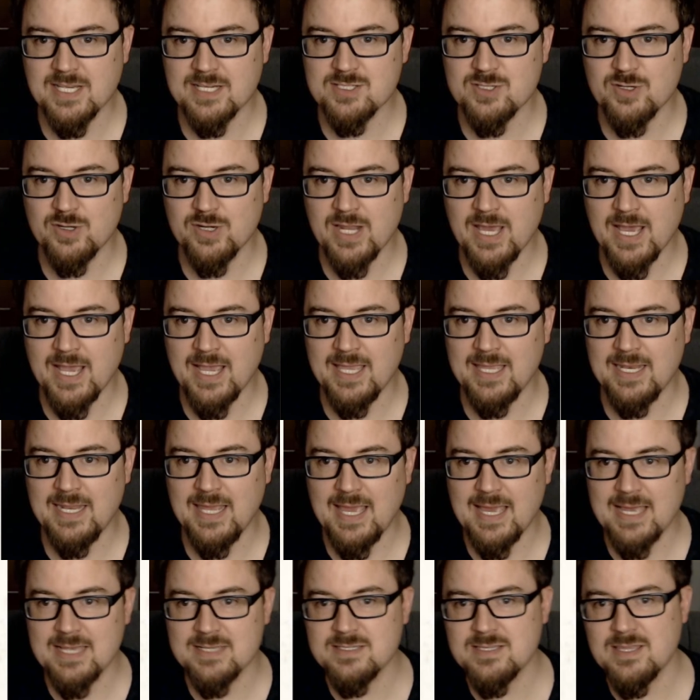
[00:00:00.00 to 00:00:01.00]
9
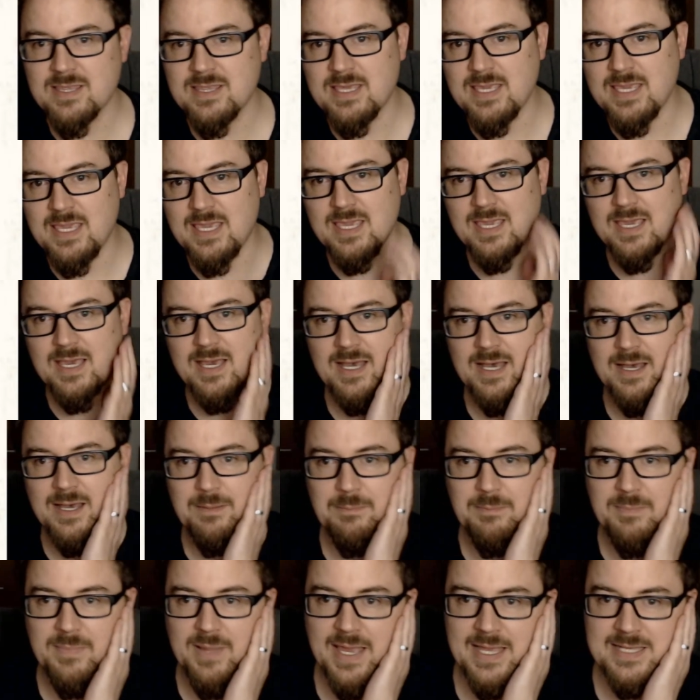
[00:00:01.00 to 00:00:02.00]
as the
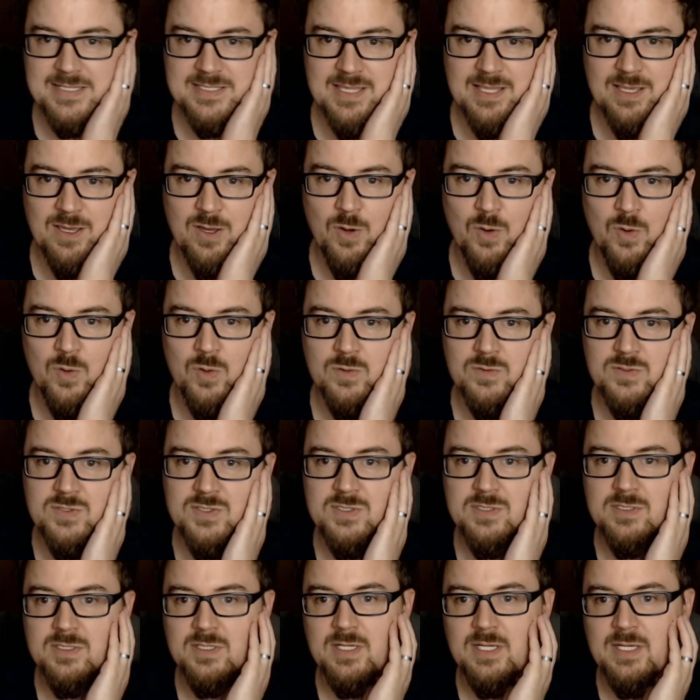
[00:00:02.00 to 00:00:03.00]

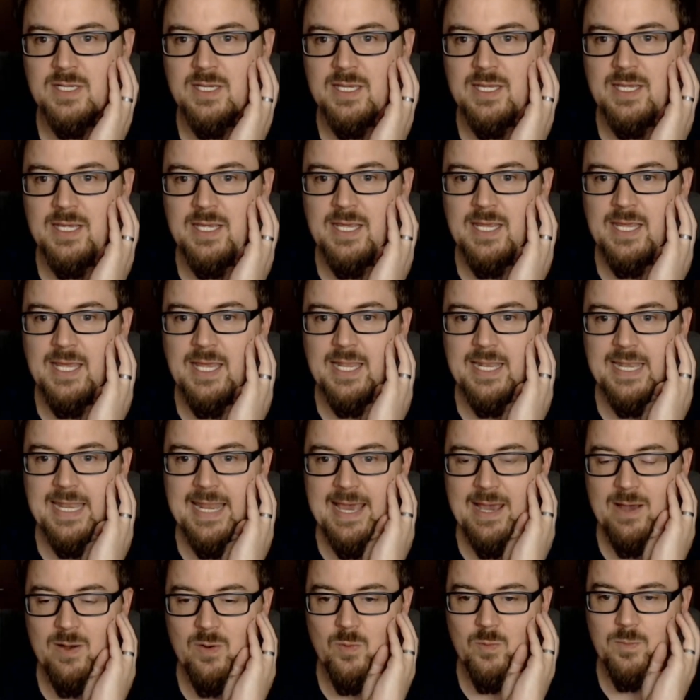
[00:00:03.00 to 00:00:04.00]
goals.
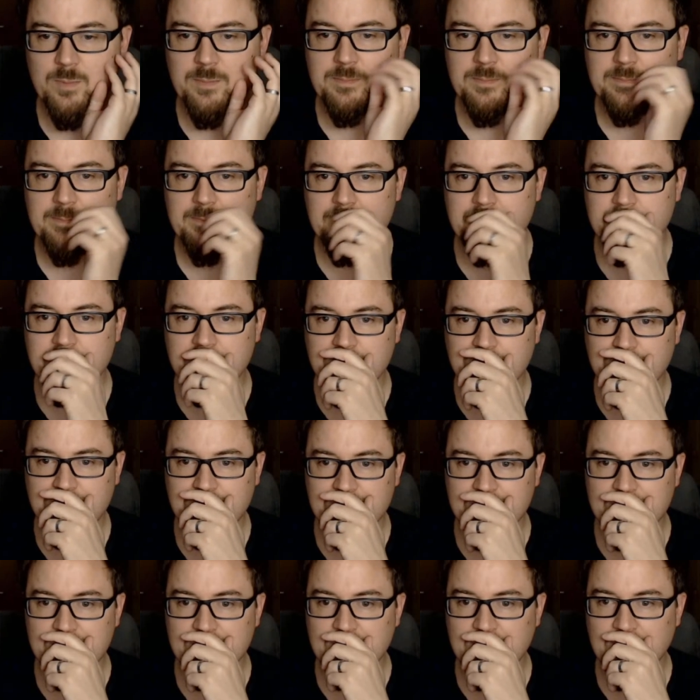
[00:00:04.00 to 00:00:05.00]
Now,
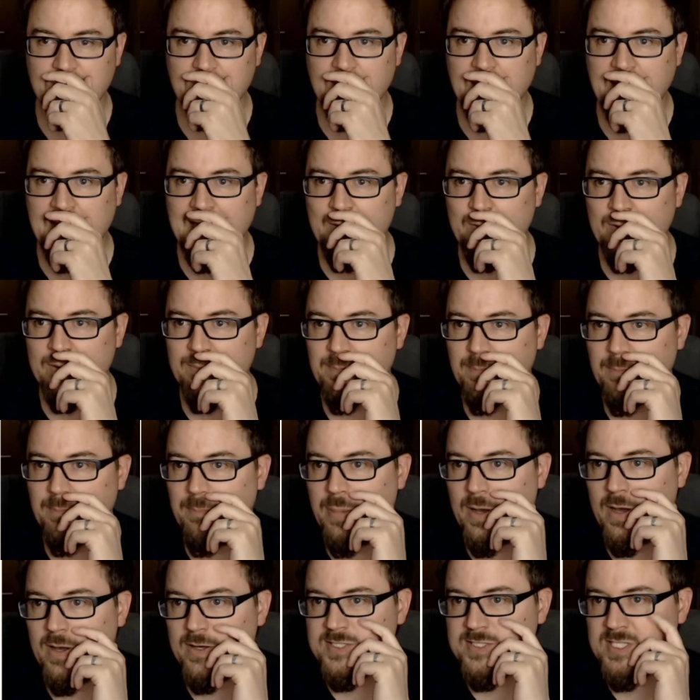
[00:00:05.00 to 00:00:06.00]
I would
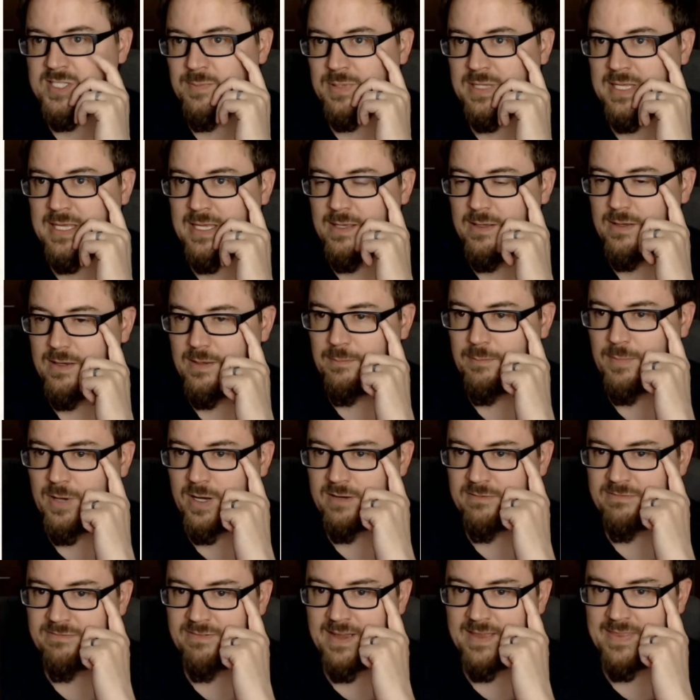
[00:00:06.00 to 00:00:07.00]
possibly
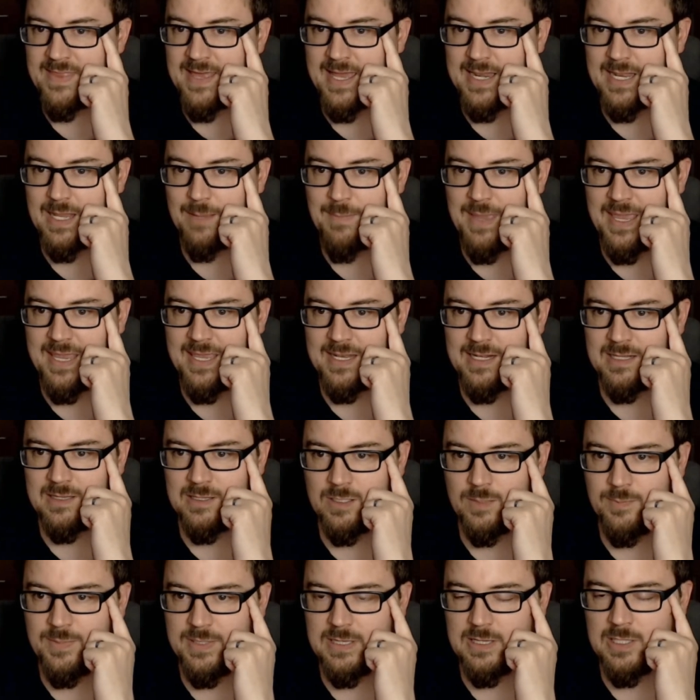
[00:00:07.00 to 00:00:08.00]
modify that and make it a
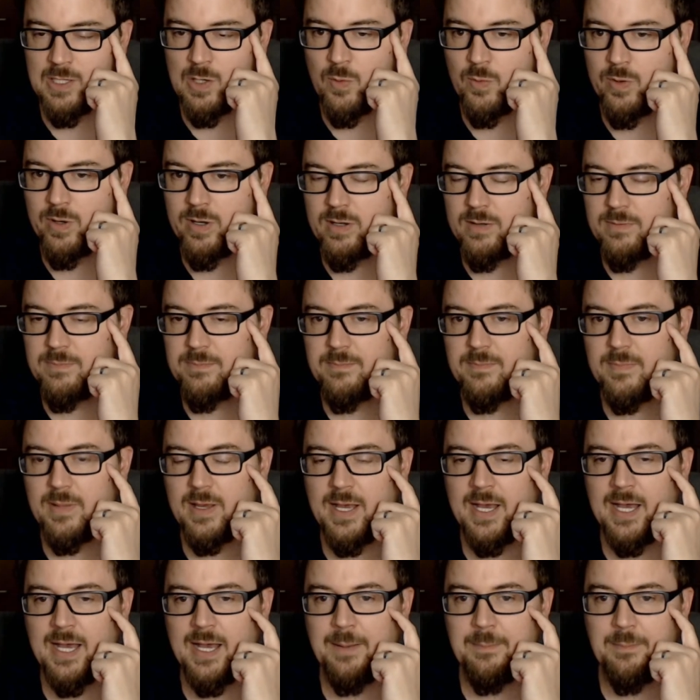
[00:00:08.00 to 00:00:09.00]
little bit lower.
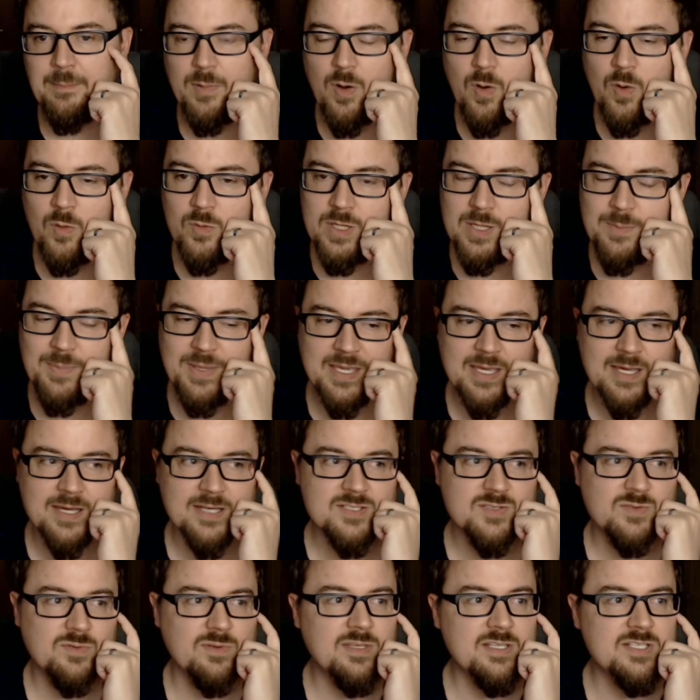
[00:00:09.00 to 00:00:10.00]
Only
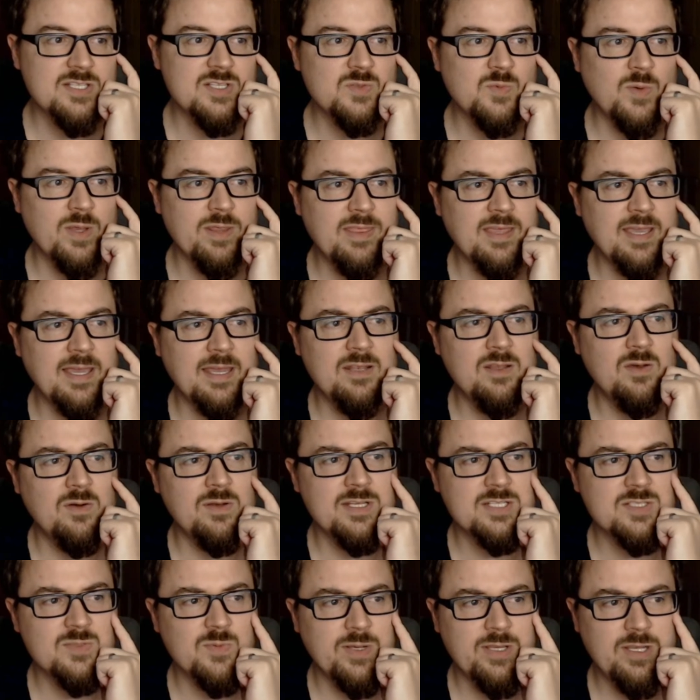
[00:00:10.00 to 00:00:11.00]
because this is one thing I
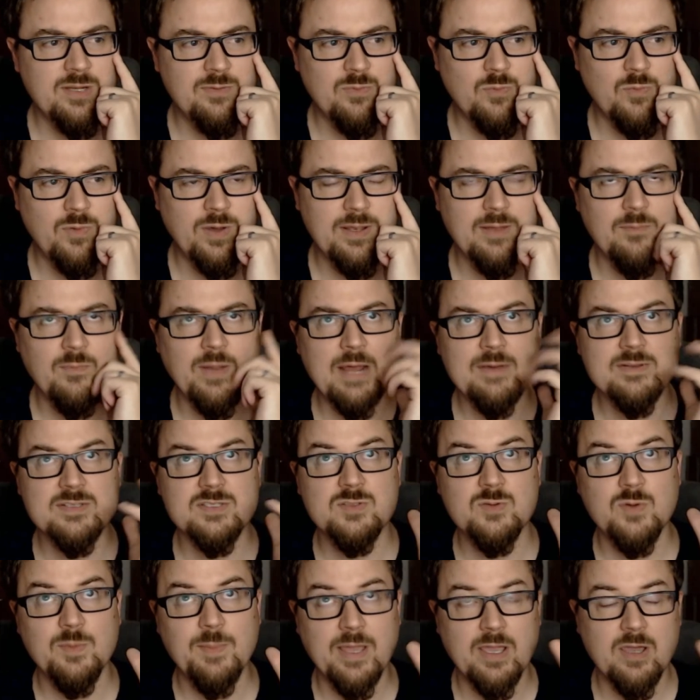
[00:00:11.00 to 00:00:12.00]
noticed when I was
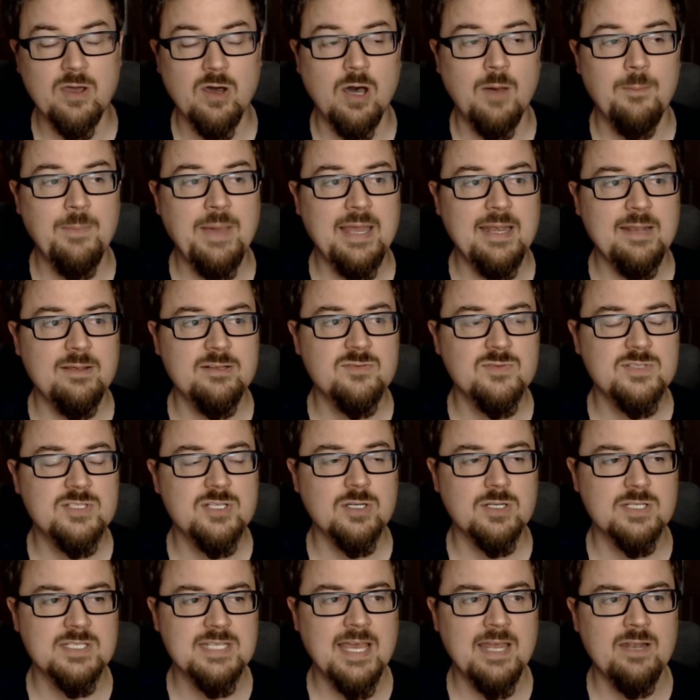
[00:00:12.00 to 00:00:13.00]
doing my combat and it
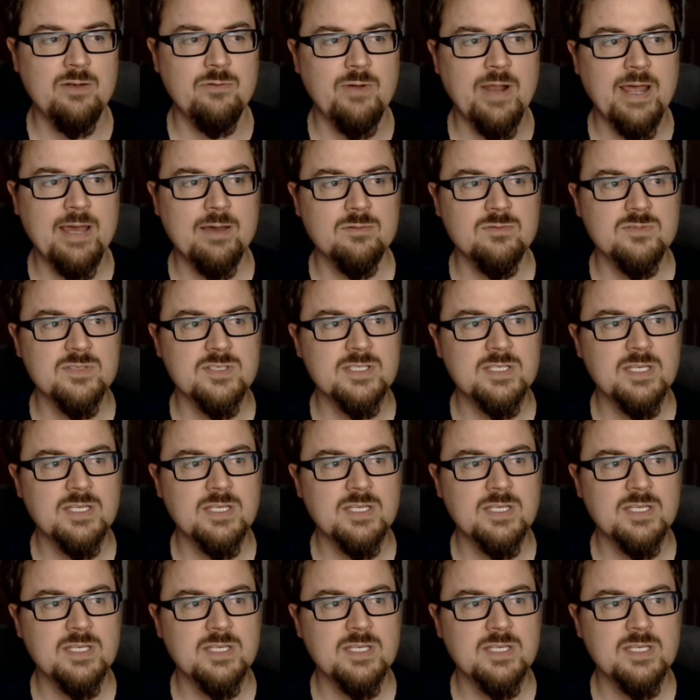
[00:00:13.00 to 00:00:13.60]
took 10 rounds.